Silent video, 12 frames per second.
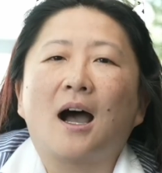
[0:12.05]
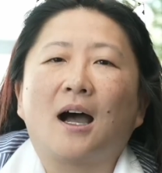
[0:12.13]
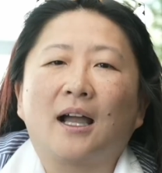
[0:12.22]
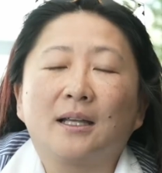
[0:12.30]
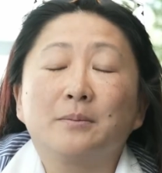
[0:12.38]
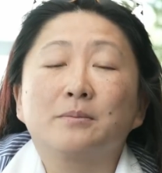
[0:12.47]

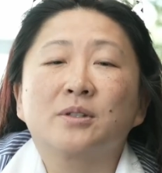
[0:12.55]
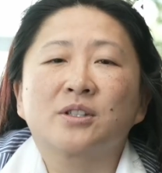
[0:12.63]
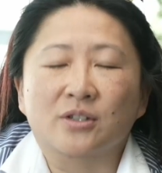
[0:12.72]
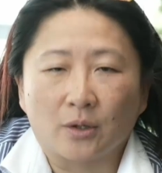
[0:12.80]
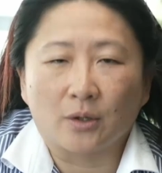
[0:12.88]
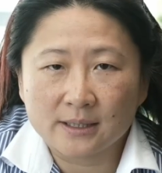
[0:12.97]
I am
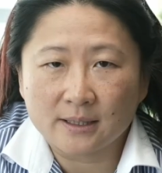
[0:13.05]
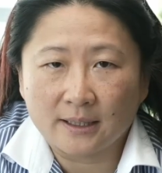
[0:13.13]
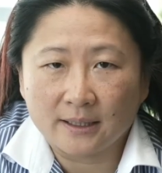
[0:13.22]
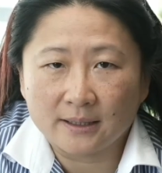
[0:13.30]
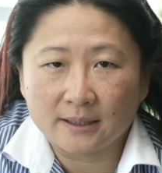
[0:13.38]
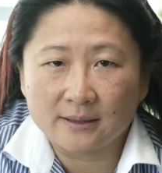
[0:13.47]
so
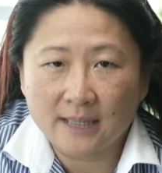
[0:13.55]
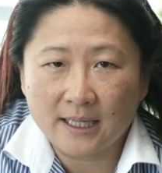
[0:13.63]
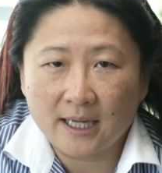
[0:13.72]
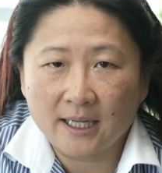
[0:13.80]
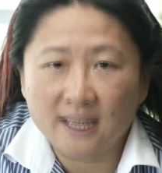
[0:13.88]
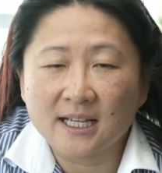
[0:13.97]
excited
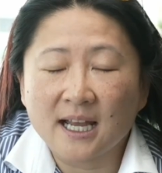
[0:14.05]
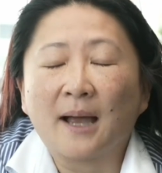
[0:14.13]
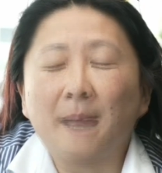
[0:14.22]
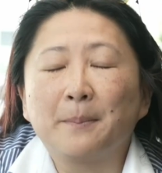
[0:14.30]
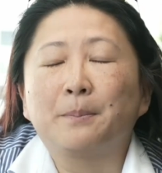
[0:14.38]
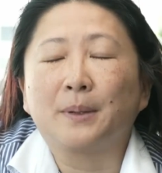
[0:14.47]
today to
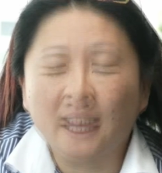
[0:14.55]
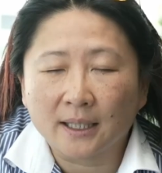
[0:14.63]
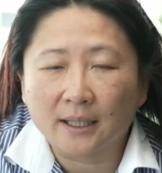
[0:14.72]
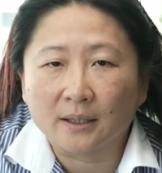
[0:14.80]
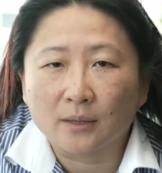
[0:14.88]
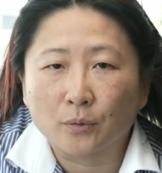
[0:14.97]
be
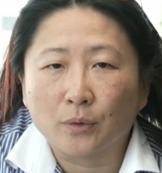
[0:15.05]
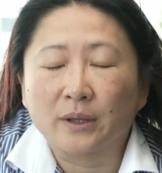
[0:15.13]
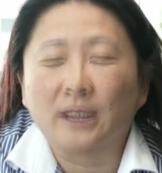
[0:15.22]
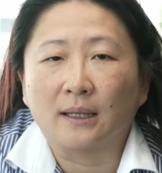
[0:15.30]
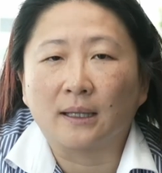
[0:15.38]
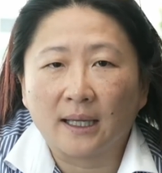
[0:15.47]
here
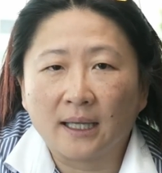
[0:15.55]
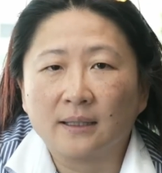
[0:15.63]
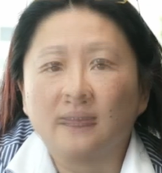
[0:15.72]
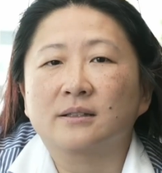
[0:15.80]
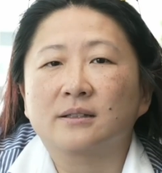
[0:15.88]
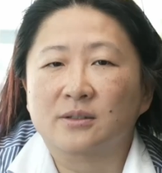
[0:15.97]
with
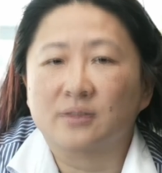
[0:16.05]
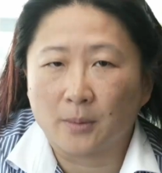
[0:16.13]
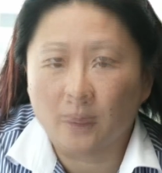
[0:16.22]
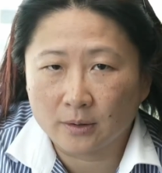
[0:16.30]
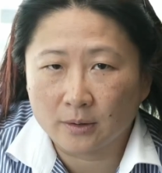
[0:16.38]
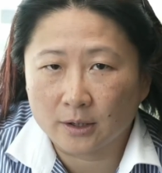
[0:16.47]
Elaine
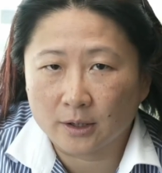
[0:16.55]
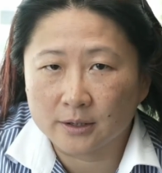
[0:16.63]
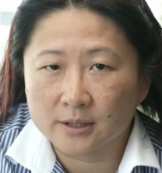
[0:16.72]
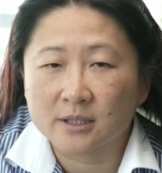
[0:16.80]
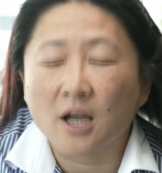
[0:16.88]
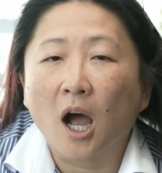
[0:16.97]
Smookler
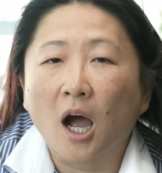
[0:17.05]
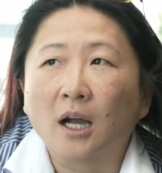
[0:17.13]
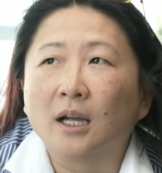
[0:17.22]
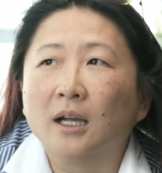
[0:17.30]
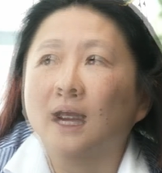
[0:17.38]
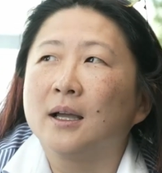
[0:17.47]
to
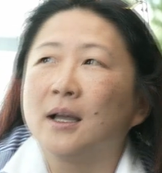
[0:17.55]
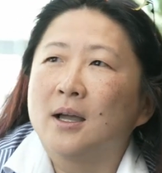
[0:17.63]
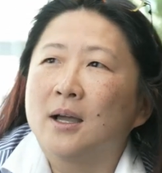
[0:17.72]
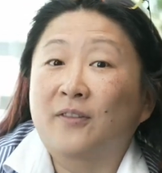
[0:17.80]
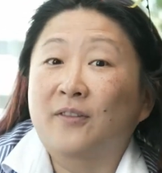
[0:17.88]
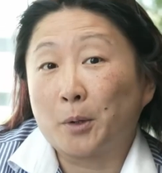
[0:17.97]
talk
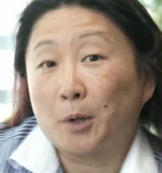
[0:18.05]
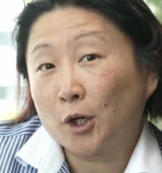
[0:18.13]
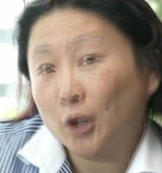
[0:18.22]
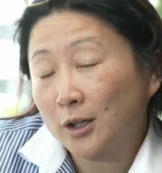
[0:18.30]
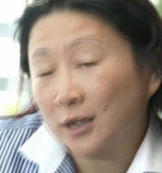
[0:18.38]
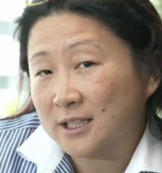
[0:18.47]
from
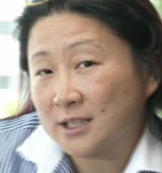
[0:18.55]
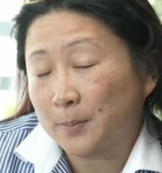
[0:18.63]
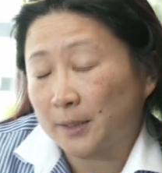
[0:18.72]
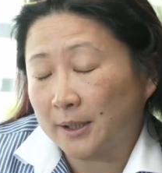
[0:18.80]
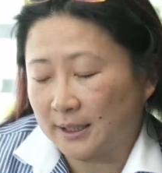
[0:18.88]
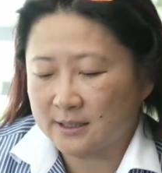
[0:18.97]
her
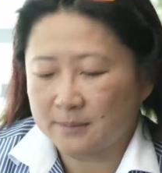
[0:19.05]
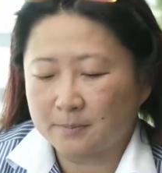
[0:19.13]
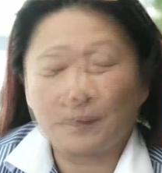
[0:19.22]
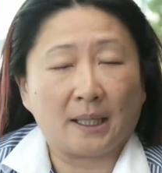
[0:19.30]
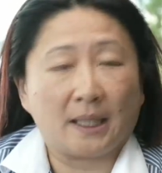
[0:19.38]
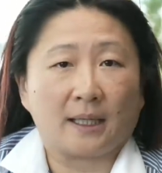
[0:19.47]
experience
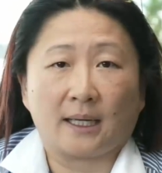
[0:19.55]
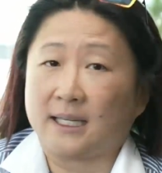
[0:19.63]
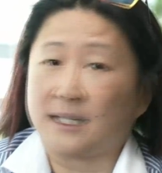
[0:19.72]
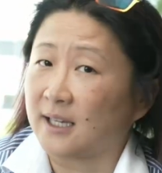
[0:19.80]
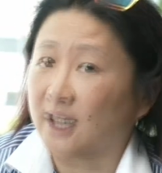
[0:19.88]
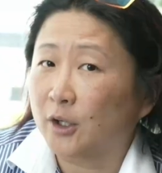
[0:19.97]
being a
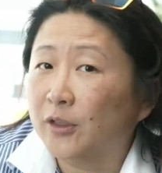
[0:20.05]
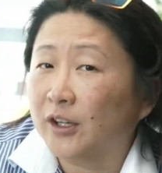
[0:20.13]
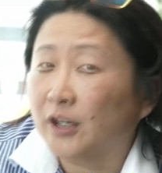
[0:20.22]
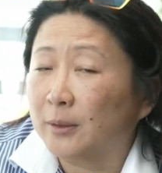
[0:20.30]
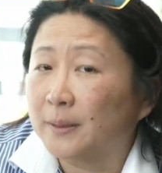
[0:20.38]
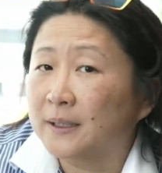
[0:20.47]

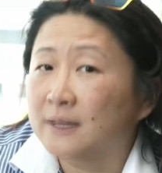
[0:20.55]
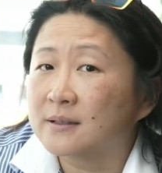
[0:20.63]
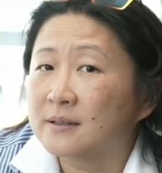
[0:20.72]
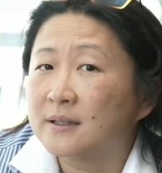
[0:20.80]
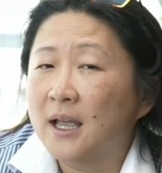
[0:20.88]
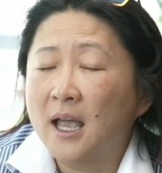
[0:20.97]

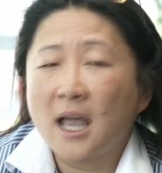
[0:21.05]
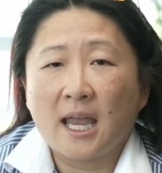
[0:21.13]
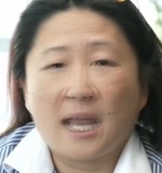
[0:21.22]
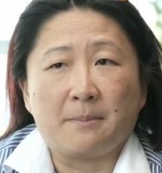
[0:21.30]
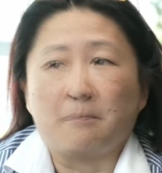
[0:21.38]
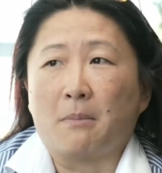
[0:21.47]
psychotherapist,
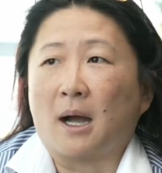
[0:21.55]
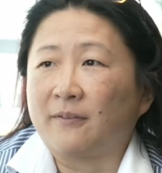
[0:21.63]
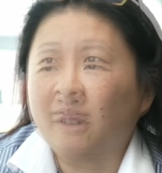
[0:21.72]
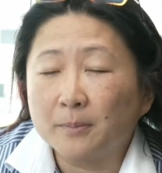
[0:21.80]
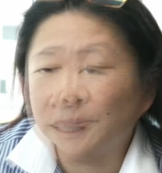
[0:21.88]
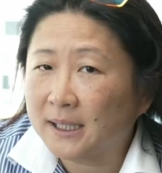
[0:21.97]
a
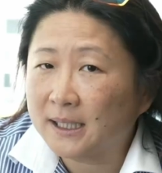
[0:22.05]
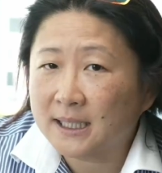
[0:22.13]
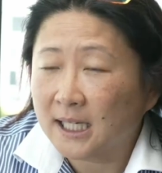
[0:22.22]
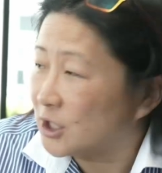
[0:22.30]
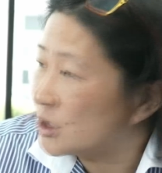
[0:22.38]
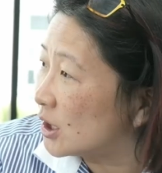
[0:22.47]
mindful
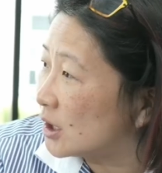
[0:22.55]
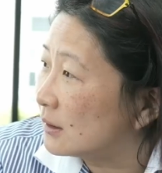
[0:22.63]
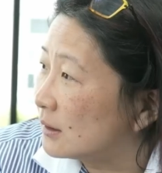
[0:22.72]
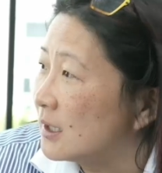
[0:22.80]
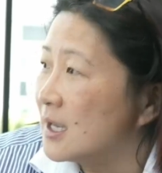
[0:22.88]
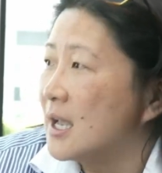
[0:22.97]

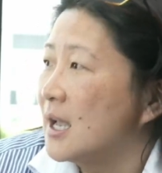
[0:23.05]
meditation